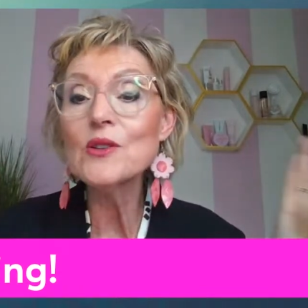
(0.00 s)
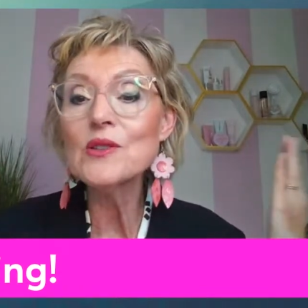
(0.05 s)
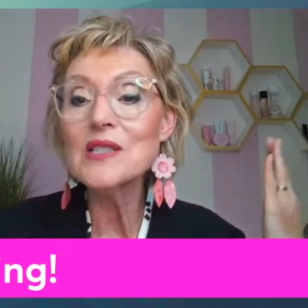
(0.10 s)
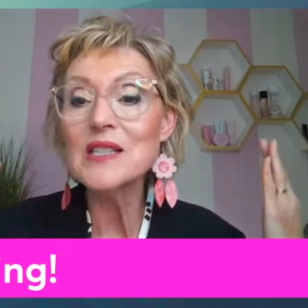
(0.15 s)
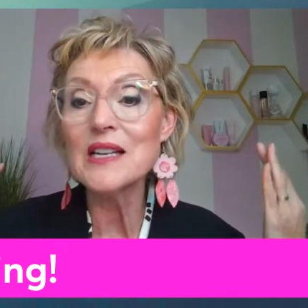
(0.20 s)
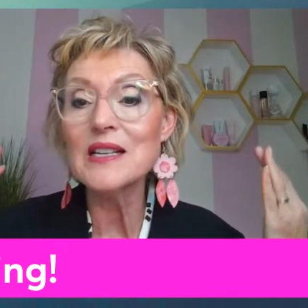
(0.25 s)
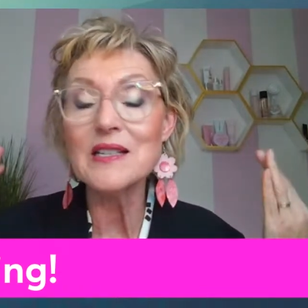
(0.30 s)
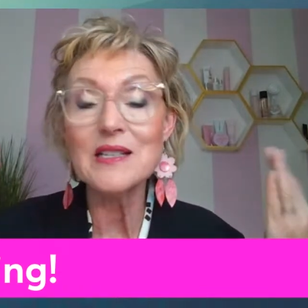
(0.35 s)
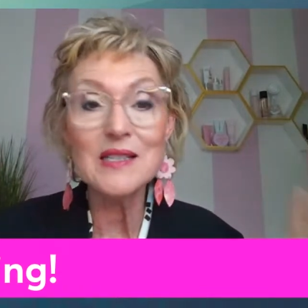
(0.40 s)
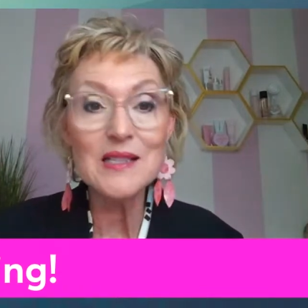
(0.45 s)

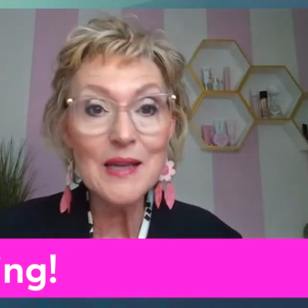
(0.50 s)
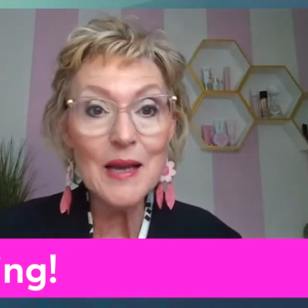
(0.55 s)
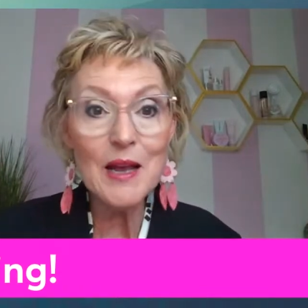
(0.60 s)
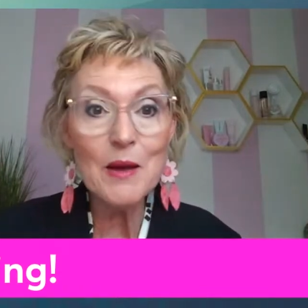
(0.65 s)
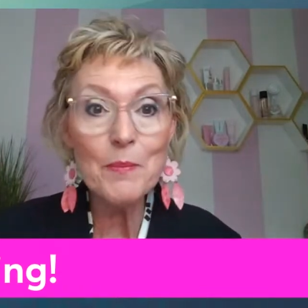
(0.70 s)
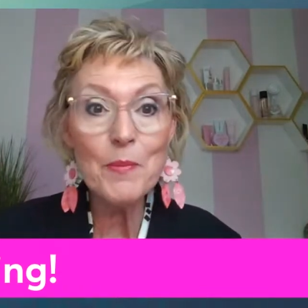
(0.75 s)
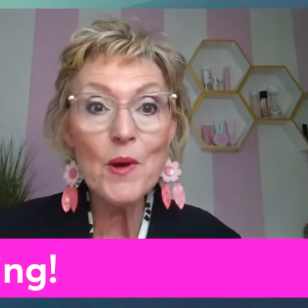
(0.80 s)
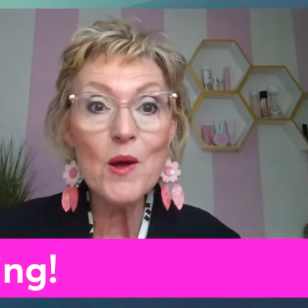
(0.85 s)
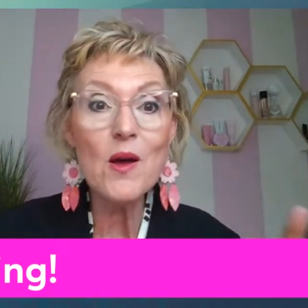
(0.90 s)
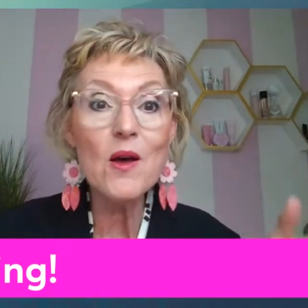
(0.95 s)
Send a
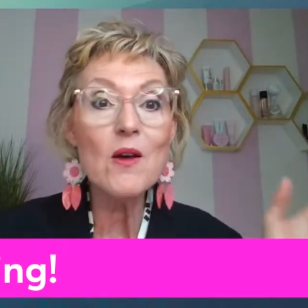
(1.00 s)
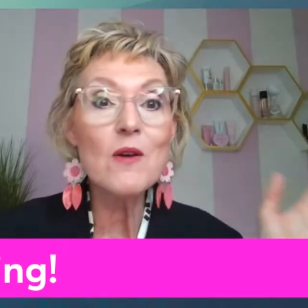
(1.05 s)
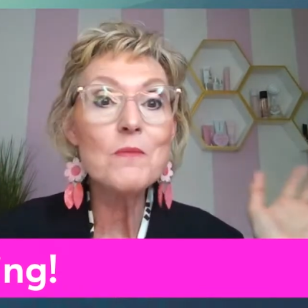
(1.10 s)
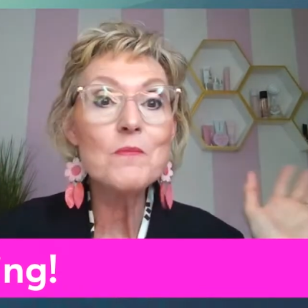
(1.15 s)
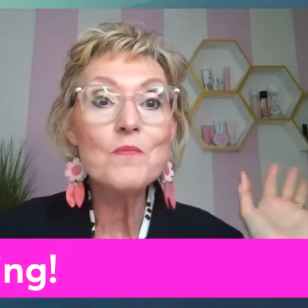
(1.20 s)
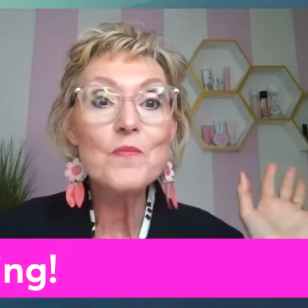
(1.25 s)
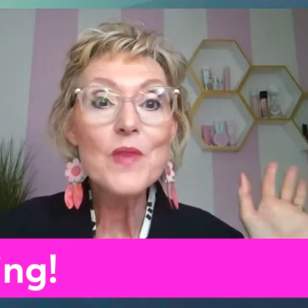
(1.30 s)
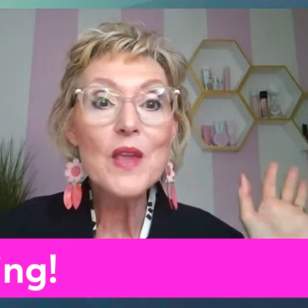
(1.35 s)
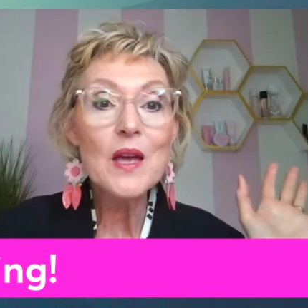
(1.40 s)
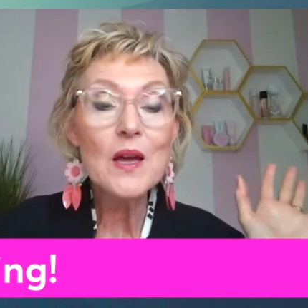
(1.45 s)
sample,
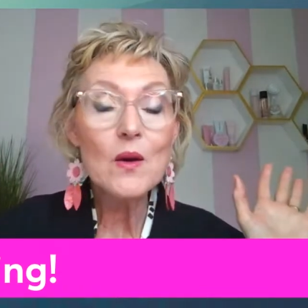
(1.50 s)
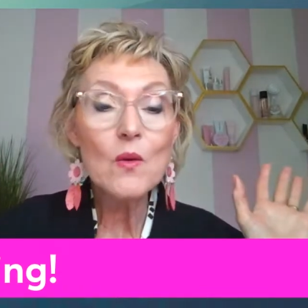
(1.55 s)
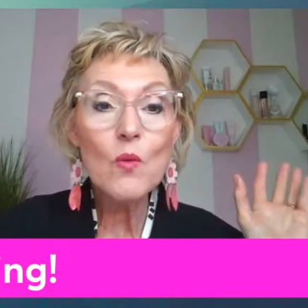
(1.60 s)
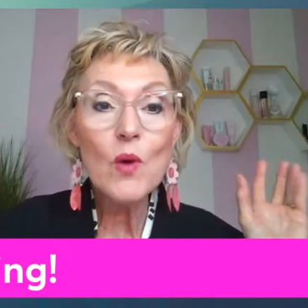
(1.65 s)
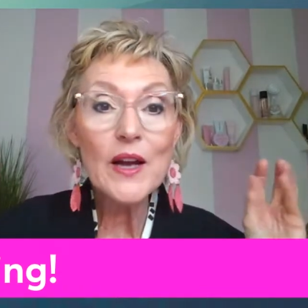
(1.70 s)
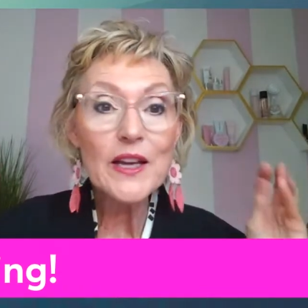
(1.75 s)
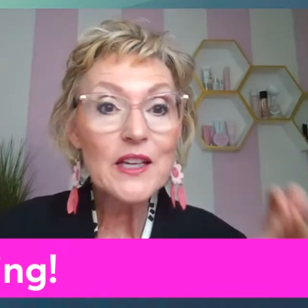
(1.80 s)
what